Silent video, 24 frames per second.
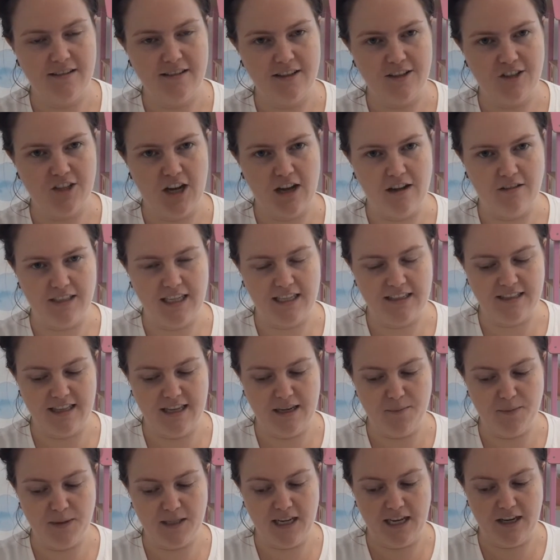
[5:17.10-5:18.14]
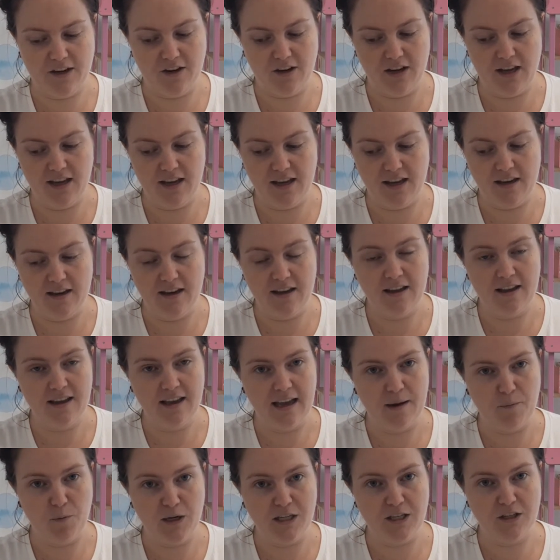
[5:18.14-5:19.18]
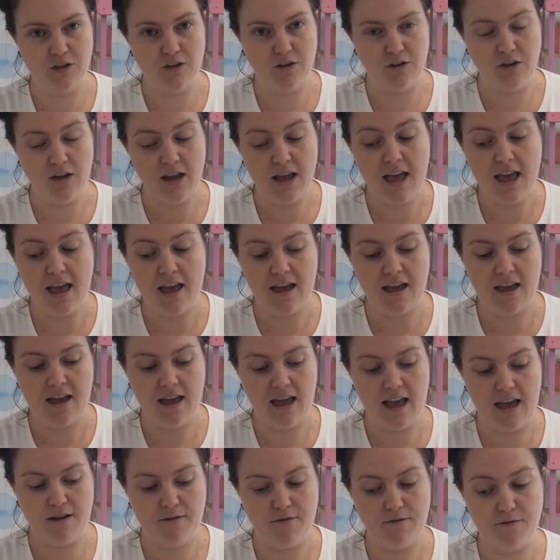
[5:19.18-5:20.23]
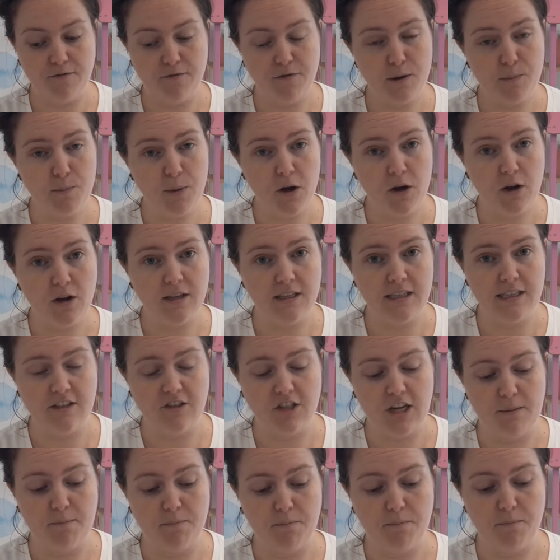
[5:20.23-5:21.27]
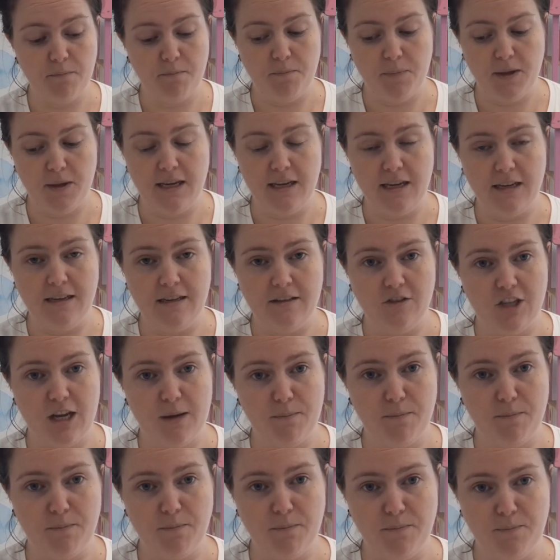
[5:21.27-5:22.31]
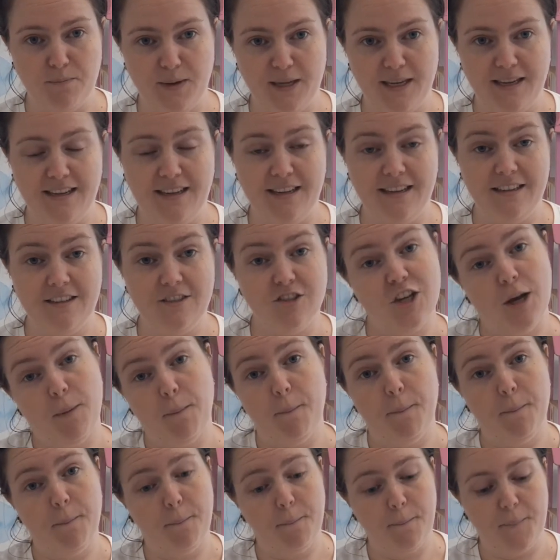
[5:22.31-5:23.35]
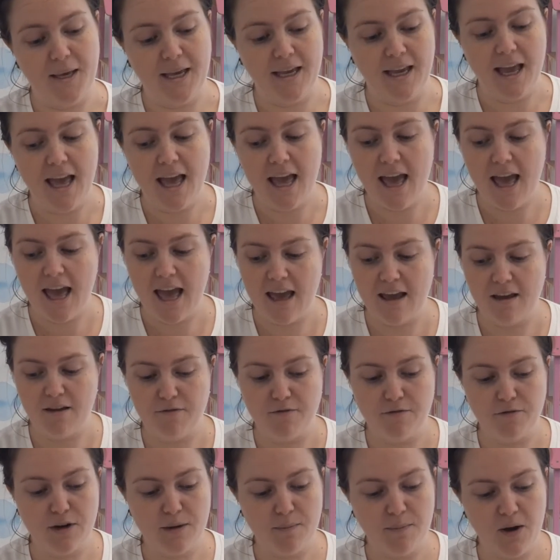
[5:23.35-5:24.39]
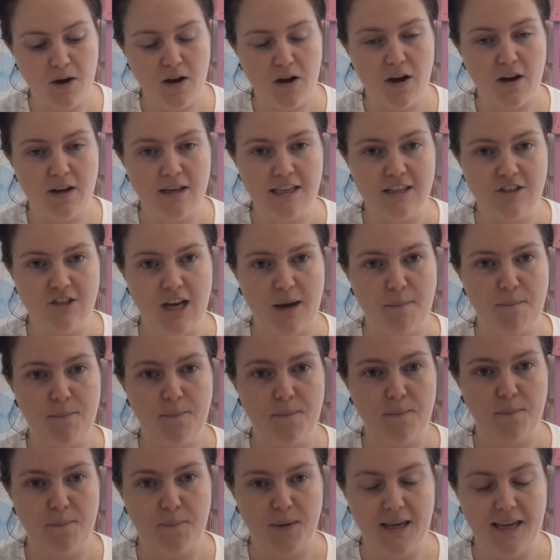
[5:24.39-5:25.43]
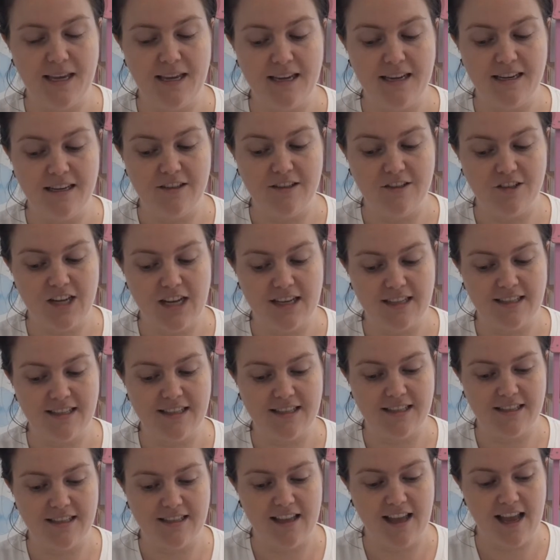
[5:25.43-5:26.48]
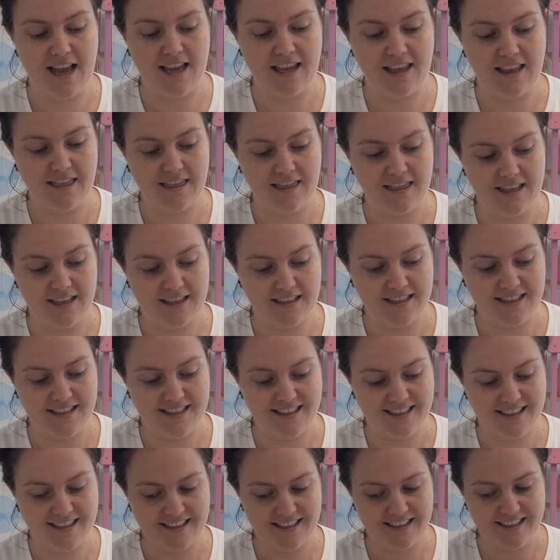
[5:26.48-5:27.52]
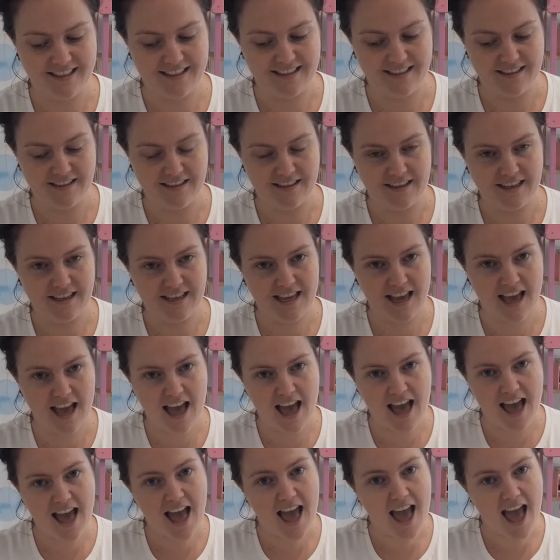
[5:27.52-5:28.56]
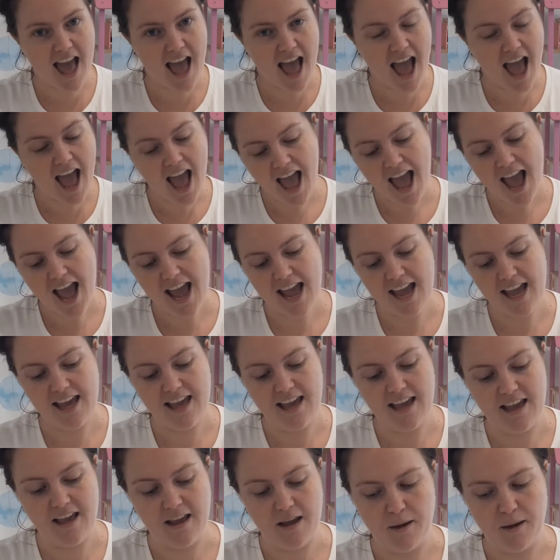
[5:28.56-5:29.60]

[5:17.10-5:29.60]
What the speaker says: child has their potato head, and we do everybody jumping, jumping, jumping, everybody jumping just like this. Yay!